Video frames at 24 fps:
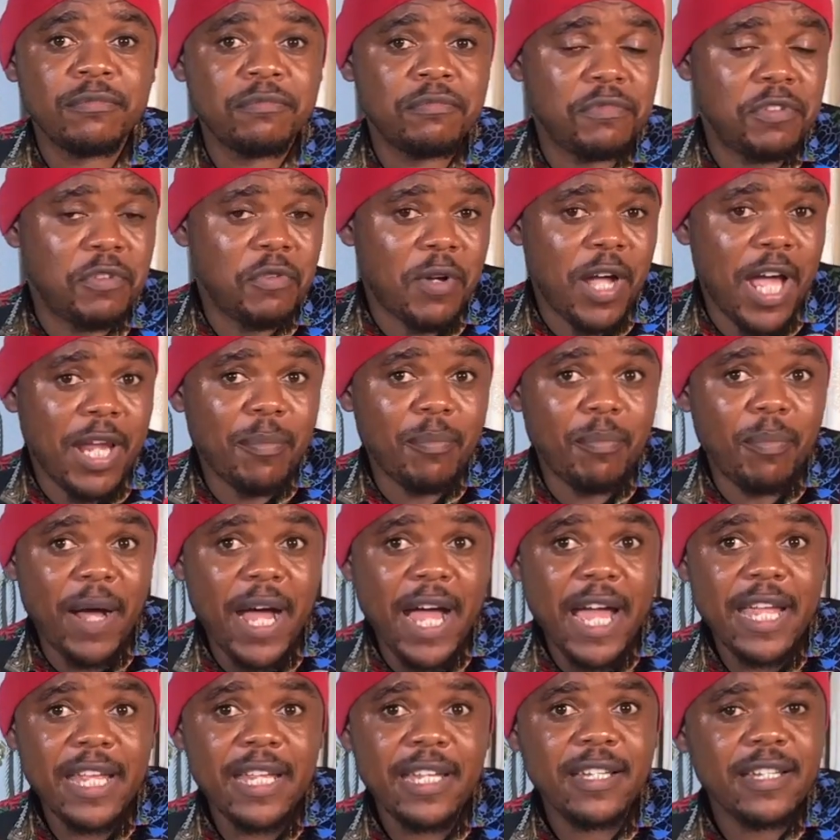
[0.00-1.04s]
you can
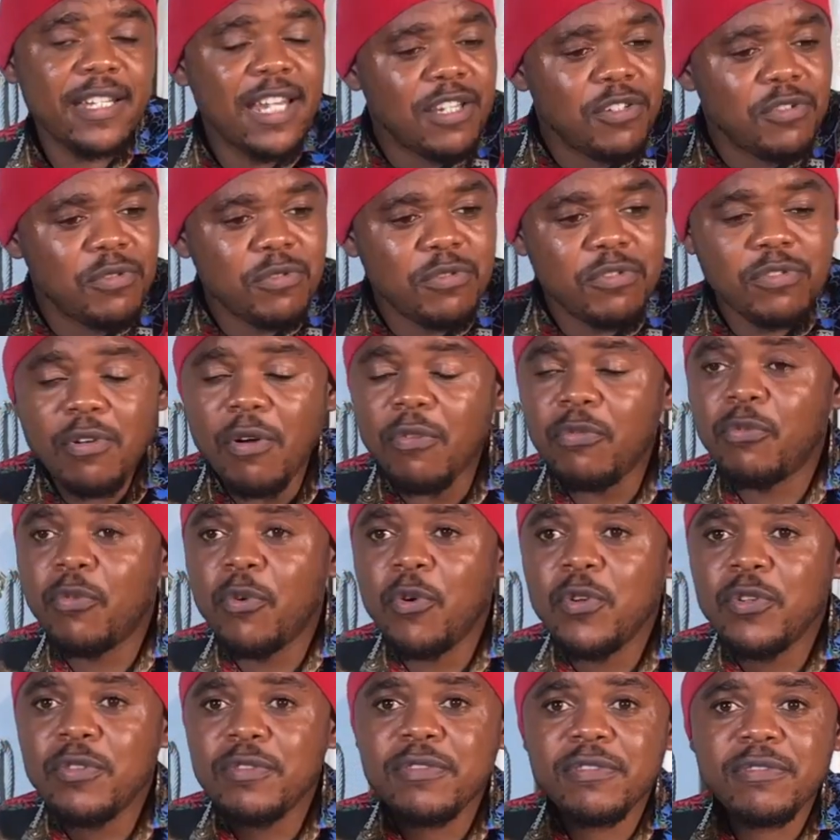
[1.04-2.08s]
buy. Then use your
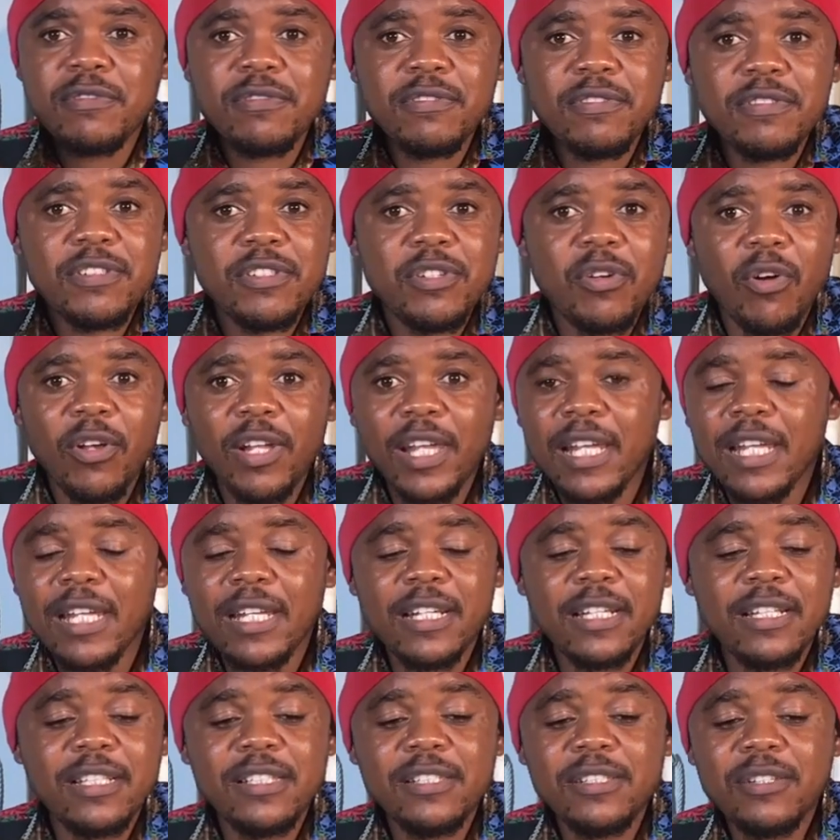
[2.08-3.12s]
phone, your
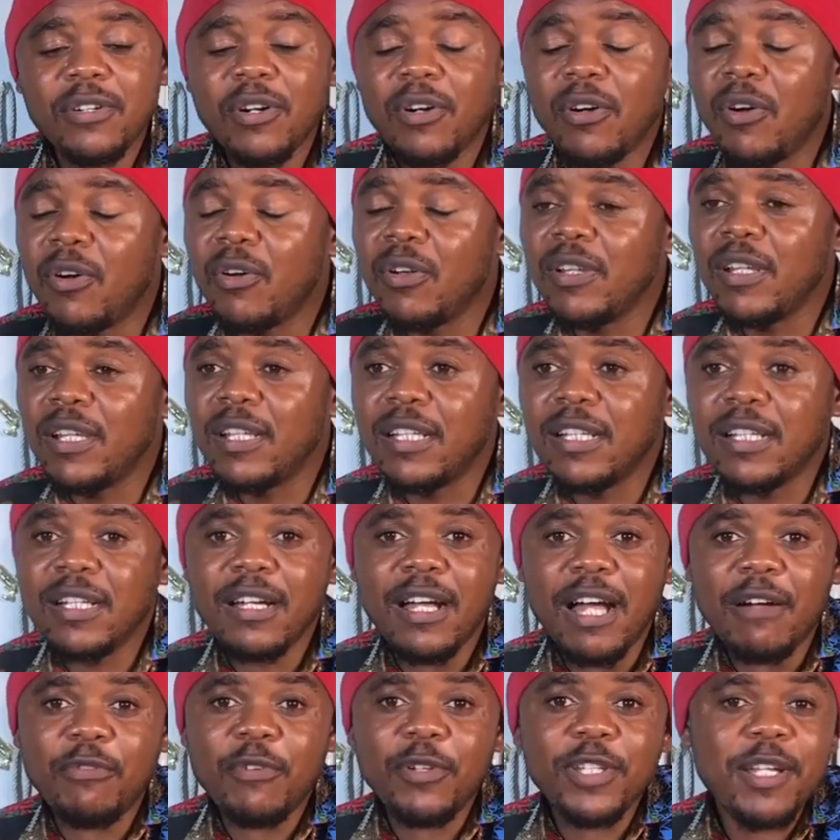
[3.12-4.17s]

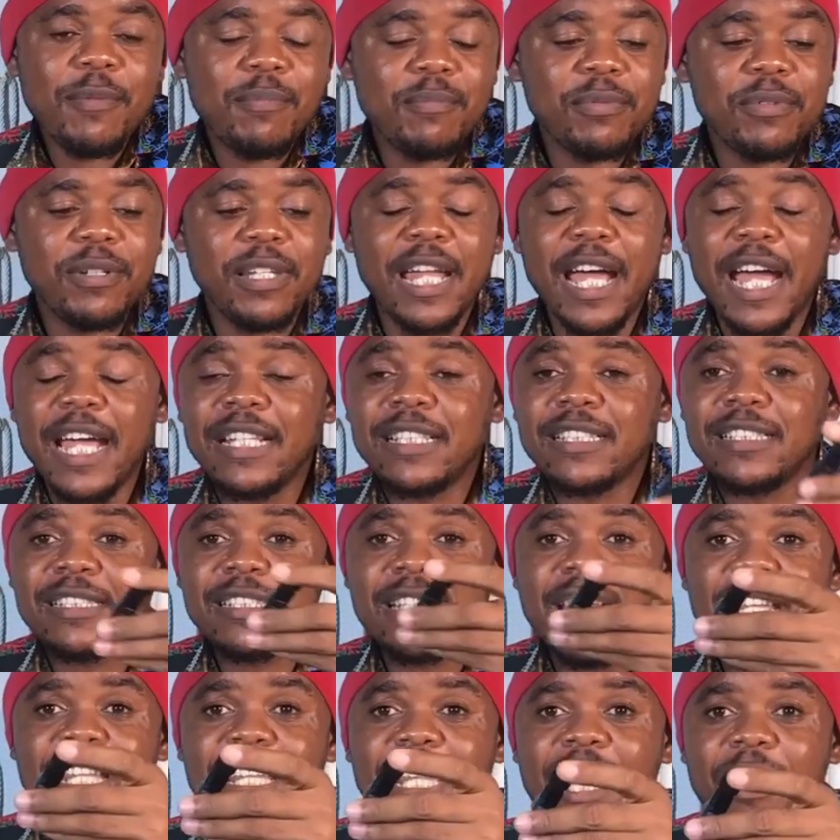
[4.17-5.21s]
affordable light,
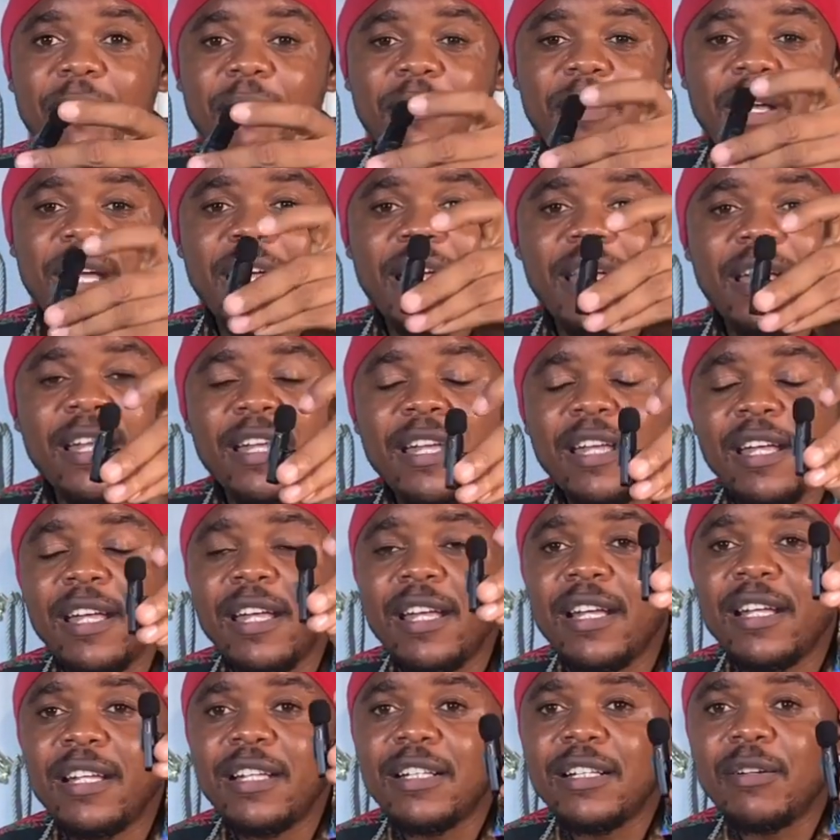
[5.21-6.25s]
then
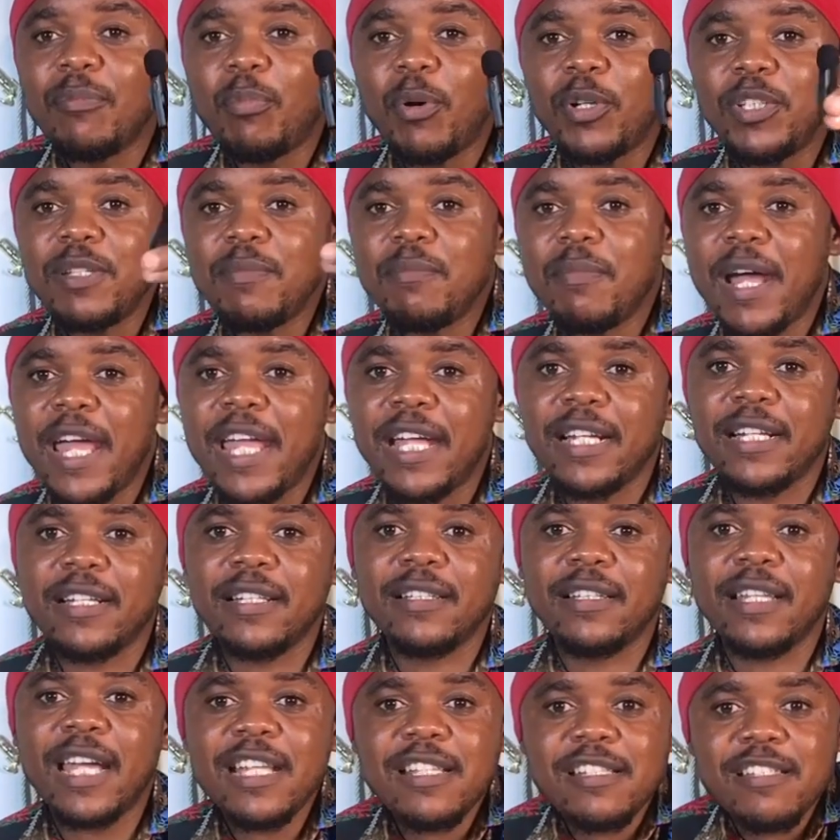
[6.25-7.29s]
body mic
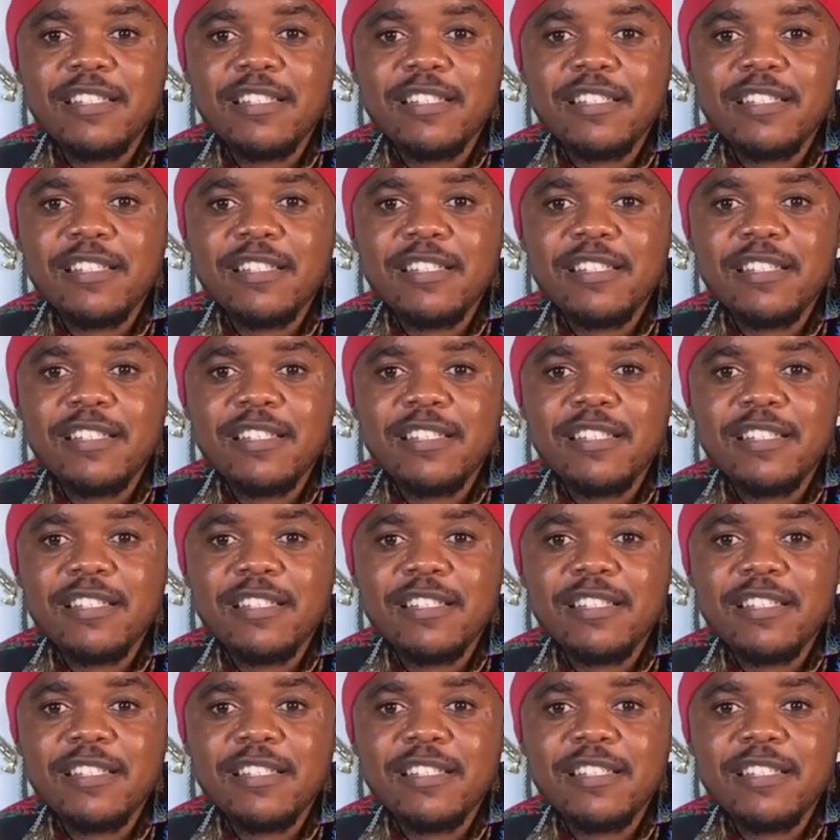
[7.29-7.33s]
that is